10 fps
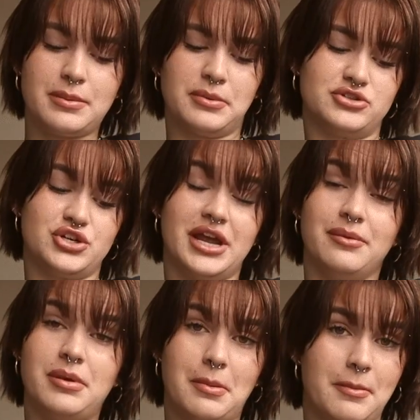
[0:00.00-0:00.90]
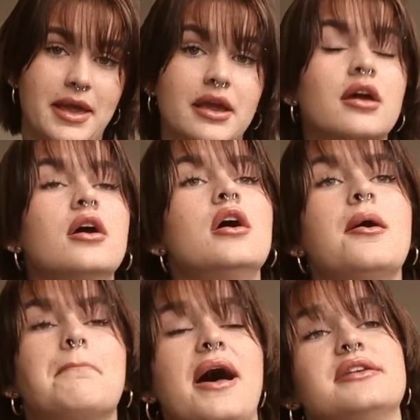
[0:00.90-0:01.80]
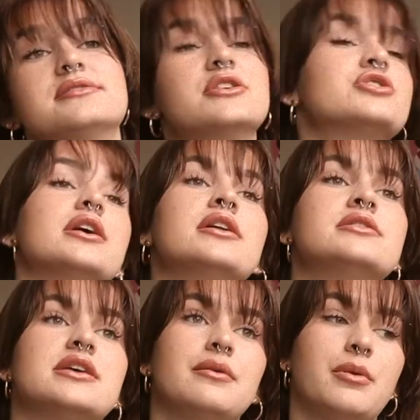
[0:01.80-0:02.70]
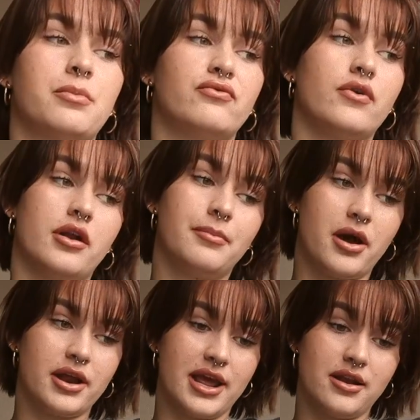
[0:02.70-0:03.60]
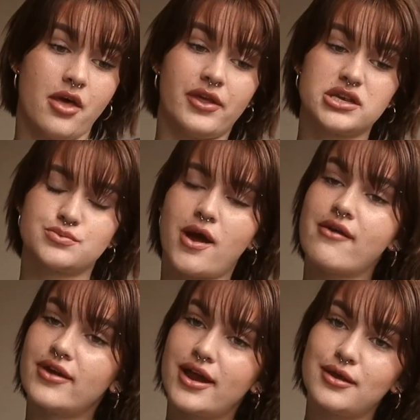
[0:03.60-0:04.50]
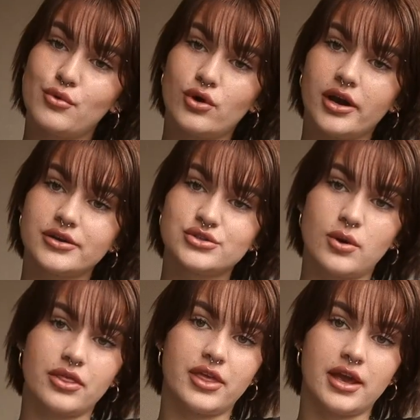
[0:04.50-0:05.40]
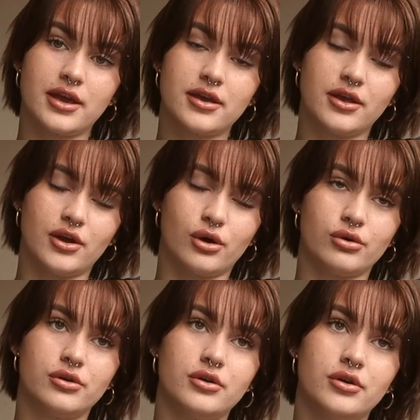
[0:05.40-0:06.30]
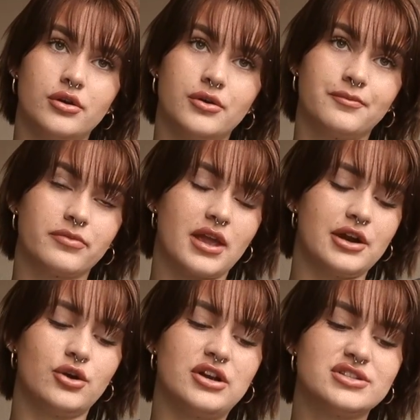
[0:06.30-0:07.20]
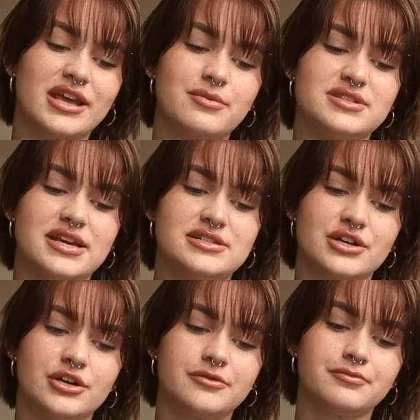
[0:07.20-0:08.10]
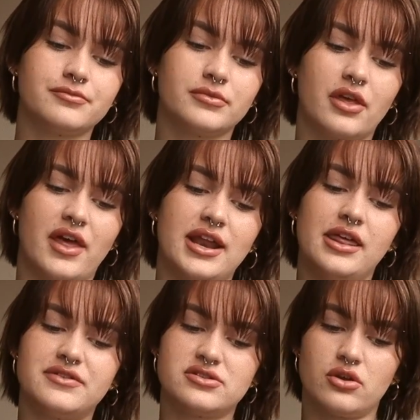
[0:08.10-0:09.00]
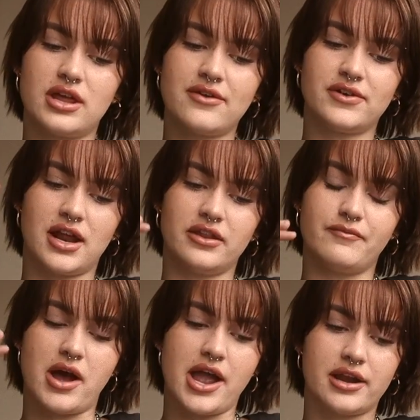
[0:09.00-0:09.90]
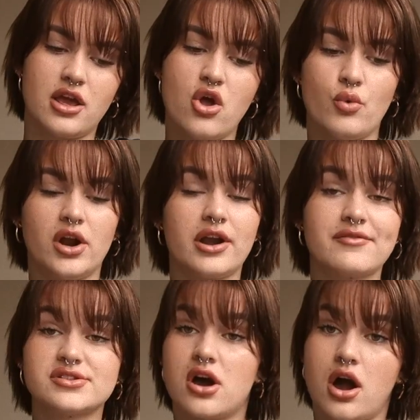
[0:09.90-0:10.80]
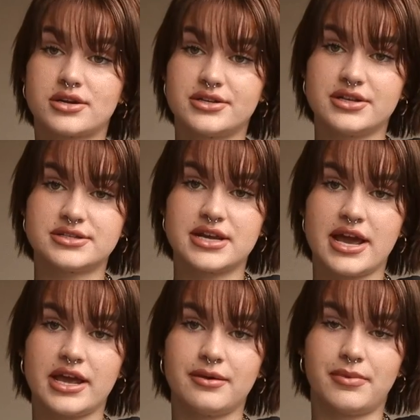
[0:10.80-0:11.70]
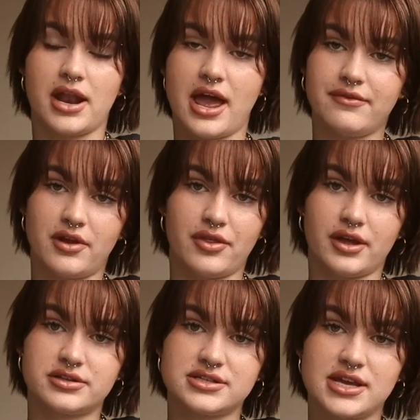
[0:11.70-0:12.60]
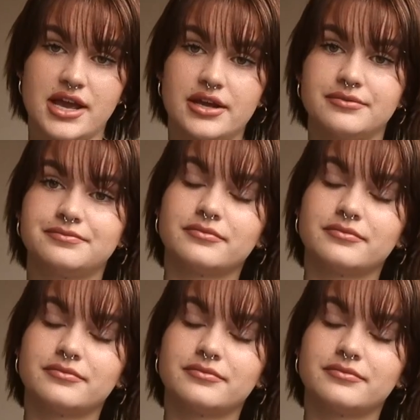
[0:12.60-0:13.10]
people cheat, people make bad decisions, and people flaunt about it, and nothing is private anymore. So I think, I don't know, I just think it was easier that he lives his own life and I live mine. We don't even talk to this day, but I have nothing to say.